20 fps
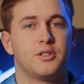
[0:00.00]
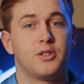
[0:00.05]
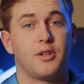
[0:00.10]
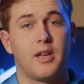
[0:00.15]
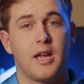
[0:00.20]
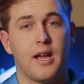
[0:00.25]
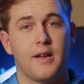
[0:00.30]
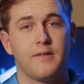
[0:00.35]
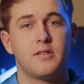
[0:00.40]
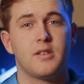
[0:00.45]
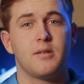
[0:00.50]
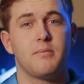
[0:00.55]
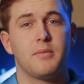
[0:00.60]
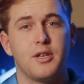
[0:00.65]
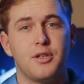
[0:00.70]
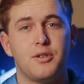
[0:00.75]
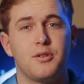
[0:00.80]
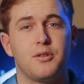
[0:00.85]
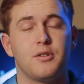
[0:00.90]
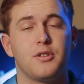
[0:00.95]
So you have some
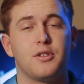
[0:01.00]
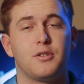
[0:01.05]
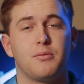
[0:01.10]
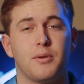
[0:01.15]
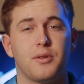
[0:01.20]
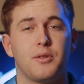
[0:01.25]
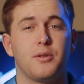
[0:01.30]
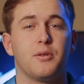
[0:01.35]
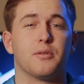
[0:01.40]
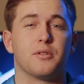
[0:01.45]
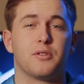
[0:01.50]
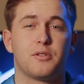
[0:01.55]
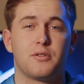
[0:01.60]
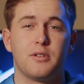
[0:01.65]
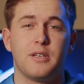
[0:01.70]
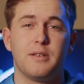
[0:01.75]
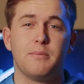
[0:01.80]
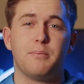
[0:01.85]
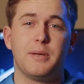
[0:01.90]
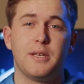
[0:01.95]
issues with your
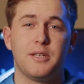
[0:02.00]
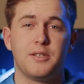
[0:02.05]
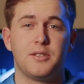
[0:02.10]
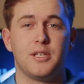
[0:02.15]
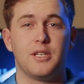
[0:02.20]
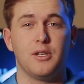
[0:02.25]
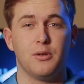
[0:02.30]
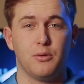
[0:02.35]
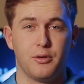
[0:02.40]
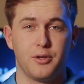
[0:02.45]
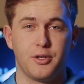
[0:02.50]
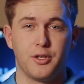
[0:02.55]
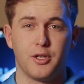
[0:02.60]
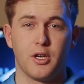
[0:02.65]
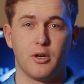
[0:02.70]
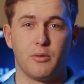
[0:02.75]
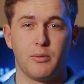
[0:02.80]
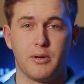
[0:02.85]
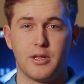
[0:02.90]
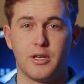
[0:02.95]
stream PC
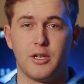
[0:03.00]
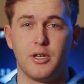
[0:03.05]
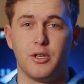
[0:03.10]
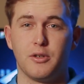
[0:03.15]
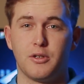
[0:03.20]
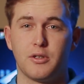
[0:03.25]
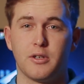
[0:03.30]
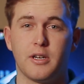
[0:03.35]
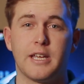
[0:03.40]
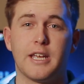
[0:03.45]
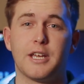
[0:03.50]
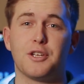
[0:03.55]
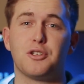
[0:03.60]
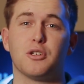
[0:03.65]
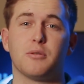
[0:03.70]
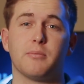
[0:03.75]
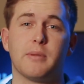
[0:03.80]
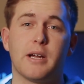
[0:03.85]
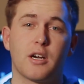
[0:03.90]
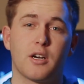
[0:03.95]
audio, whether you're trying to get
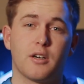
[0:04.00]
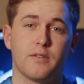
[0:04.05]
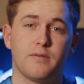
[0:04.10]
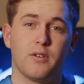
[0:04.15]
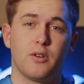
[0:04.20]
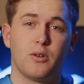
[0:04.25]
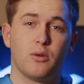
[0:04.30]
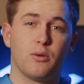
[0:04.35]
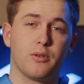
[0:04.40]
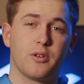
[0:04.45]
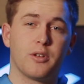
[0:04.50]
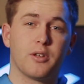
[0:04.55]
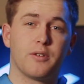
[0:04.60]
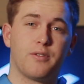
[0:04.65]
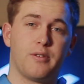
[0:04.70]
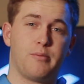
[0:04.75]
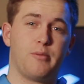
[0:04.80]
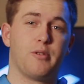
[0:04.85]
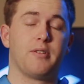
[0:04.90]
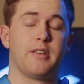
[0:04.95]
your microphone audio
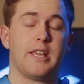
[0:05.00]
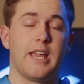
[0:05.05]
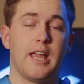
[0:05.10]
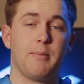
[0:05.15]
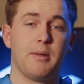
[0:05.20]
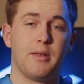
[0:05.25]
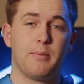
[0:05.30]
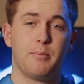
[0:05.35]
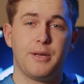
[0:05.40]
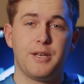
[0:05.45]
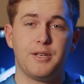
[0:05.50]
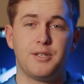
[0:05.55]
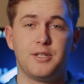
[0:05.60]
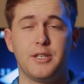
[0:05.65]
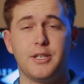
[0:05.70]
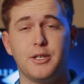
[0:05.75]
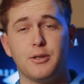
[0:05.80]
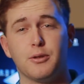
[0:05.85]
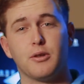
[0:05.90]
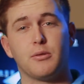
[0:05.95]
from your gaming
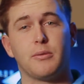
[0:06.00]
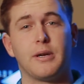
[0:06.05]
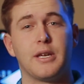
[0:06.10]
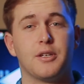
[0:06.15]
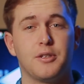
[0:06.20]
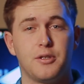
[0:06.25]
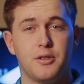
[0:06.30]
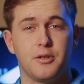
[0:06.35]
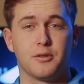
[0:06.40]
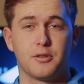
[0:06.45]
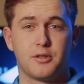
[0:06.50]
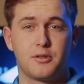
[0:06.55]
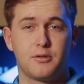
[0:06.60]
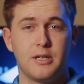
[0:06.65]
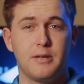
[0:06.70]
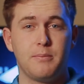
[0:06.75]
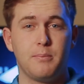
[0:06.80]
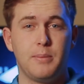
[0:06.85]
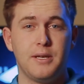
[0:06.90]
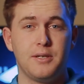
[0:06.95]
PC all the way into your
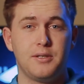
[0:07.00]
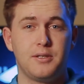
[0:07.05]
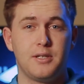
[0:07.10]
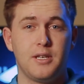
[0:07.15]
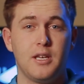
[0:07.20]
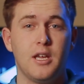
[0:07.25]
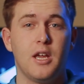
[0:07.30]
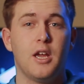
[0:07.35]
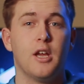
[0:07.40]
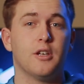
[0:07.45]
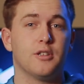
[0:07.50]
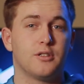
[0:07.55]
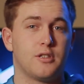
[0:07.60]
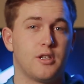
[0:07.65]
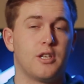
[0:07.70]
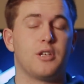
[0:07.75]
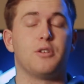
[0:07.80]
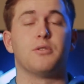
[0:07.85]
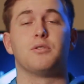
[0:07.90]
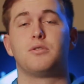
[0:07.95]
stream PC
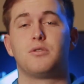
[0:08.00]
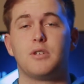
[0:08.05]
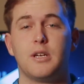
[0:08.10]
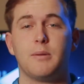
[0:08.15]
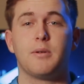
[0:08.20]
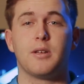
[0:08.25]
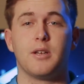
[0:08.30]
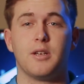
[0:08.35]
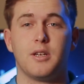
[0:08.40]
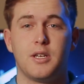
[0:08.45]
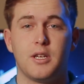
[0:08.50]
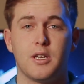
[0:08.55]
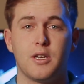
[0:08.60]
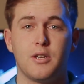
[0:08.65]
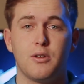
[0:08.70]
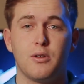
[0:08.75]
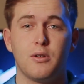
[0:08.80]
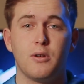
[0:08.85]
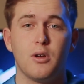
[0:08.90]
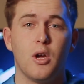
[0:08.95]
so that your stream can hear
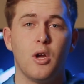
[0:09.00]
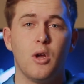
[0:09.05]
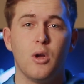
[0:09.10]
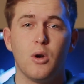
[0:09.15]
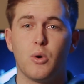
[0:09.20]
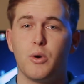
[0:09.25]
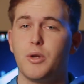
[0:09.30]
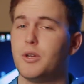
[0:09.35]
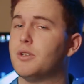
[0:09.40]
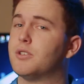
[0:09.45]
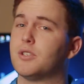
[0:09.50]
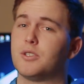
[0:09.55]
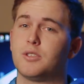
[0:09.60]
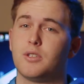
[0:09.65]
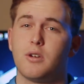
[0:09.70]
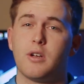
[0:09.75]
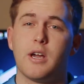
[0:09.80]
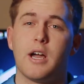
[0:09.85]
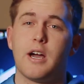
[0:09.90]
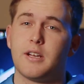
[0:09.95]
you, or you just
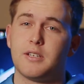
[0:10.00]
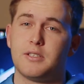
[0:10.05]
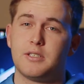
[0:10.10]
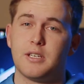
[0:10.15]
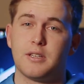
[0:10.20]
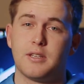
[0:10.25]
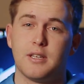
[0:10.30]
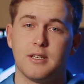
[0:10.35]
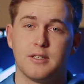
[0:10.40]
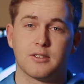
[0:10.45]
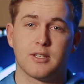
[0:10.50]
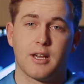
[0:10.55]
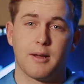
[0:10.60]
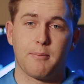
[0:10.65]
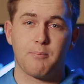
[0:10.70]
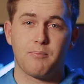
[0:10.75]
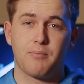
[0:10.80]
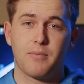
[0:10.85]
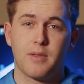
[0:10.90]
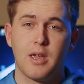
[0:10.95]
don't know how to set things
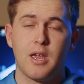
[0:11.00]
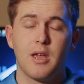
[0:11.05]
up.